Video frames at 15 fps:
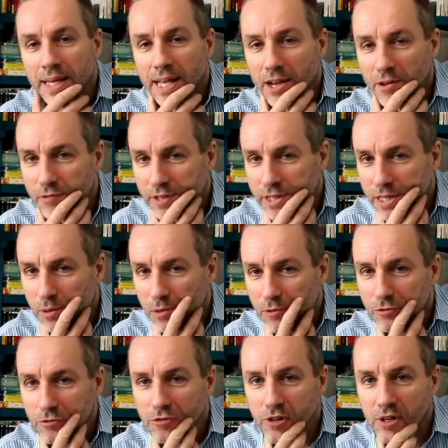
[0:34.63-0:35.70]
our video on
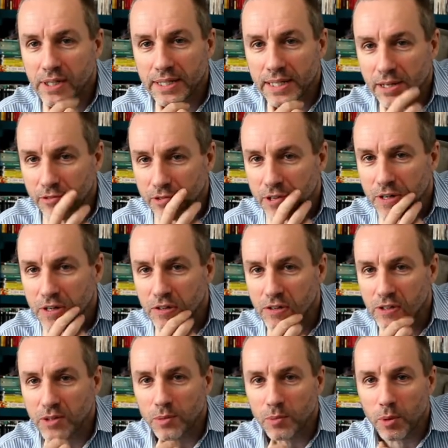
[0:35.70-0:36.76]
Friday
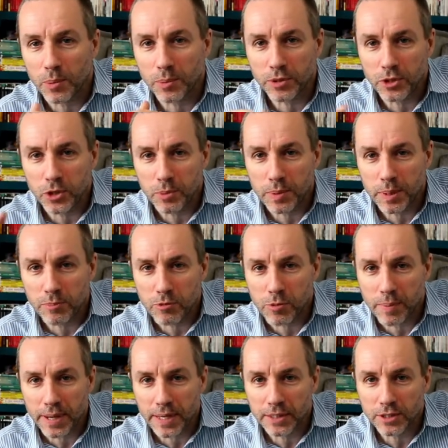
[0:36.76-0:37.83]
regarding what would you be
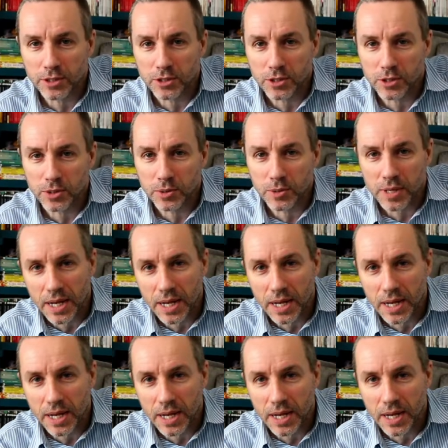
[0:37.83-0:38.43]
prepared to do,